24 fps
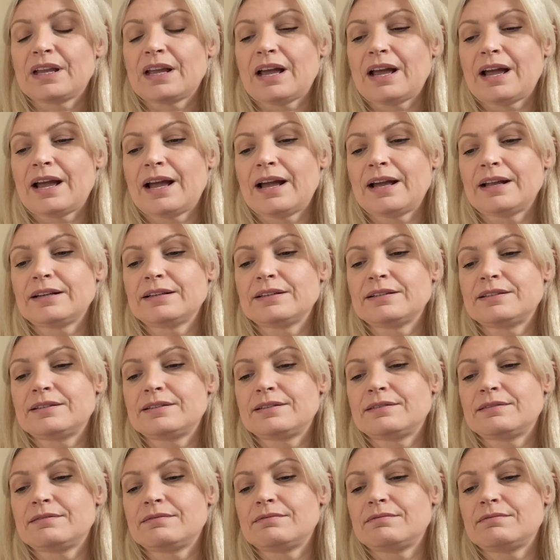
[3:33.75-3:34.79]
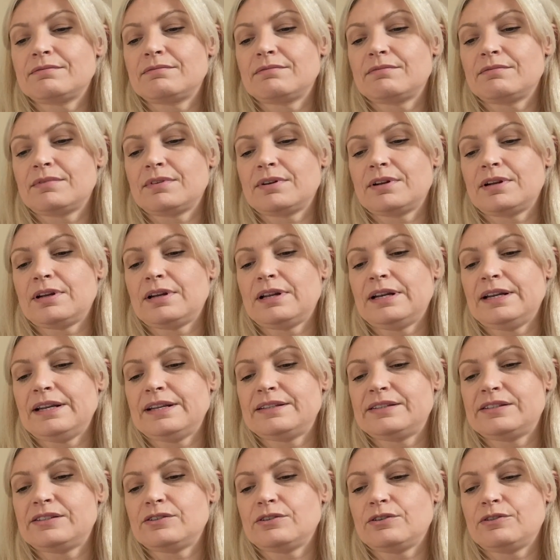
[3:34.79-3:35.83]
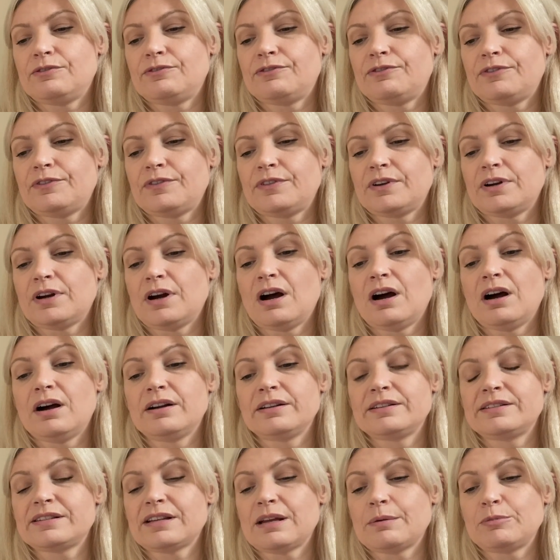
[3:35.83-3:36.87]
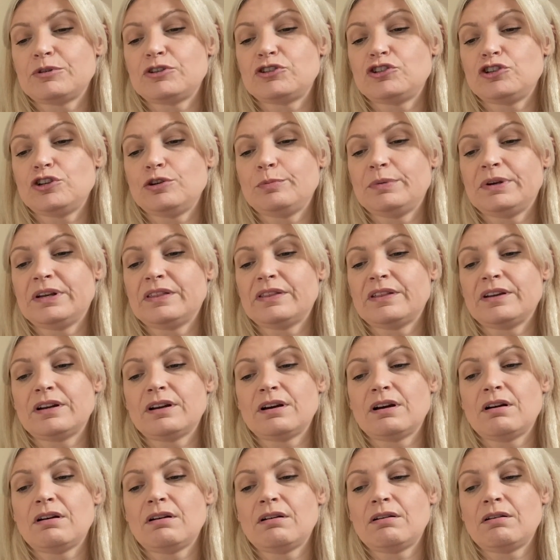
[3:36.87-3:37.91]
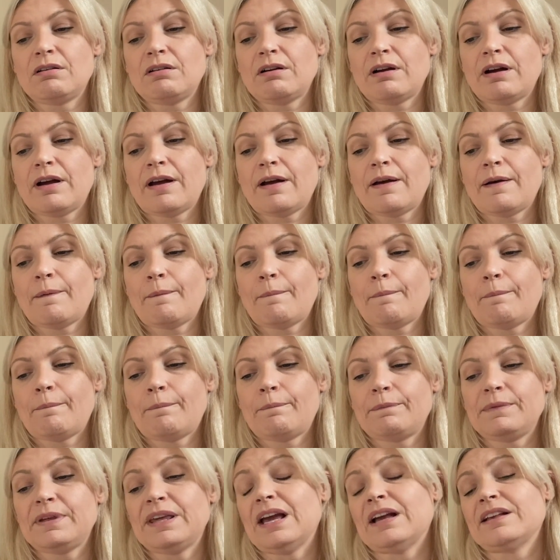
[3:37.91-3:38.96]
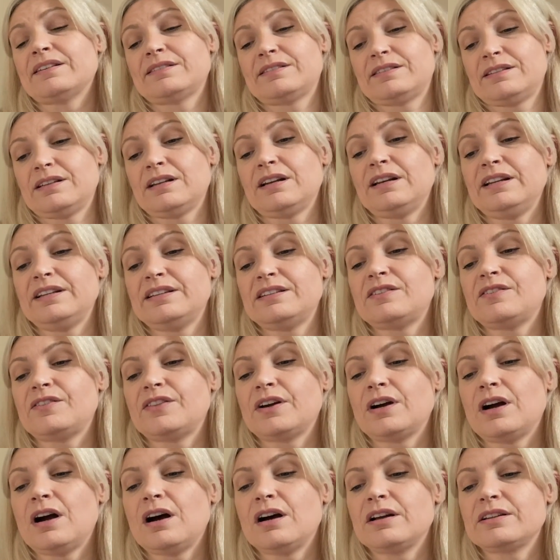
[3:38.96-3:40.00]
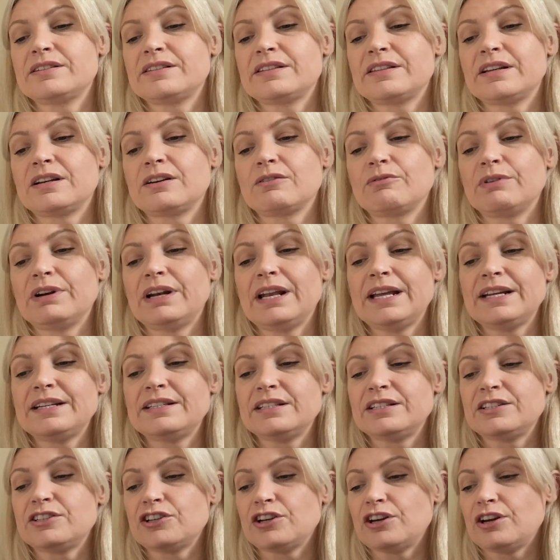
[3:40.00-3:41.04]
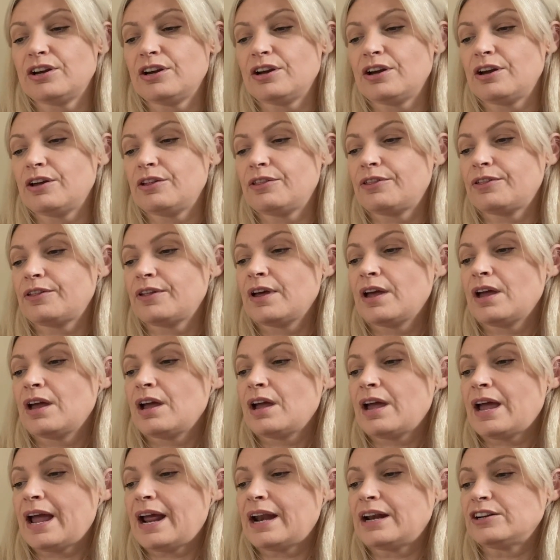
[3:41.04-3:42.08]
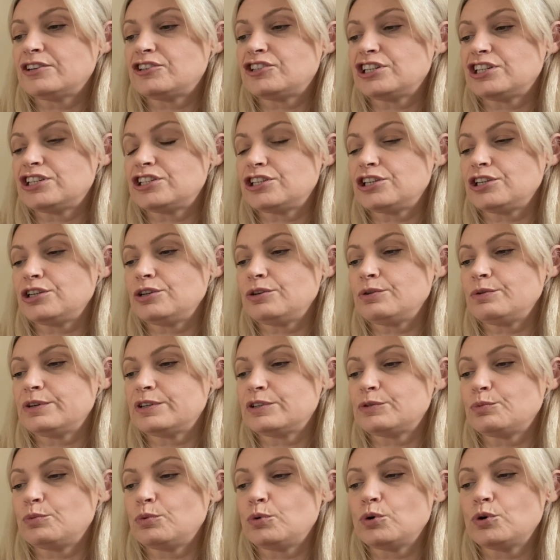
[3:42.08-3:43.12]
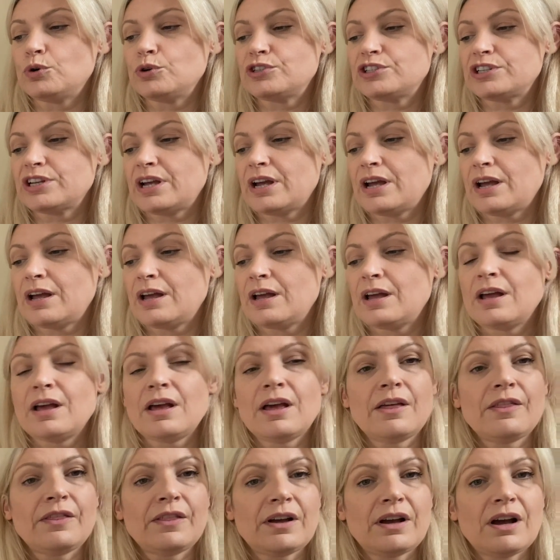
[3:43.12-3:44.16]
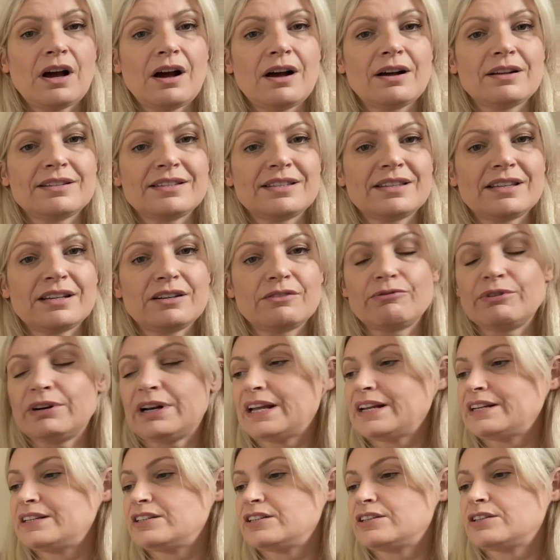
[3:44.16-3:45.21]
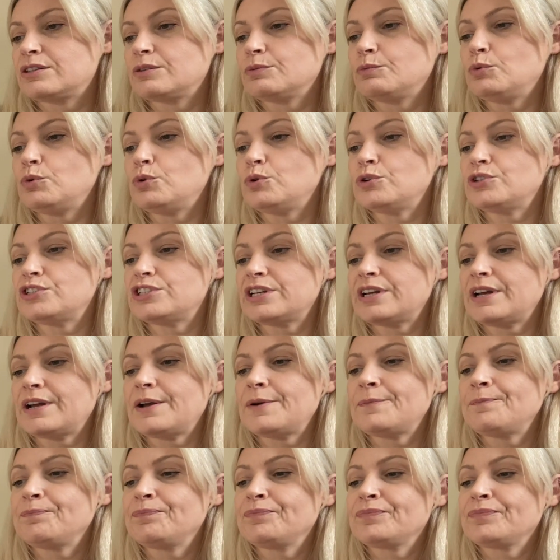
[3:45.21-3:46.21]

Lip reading: and a list of the cards, I'm assuming, that are, yes, a list of the cards that are related to Earth. Energy 2 is water, the cards that are related to the water.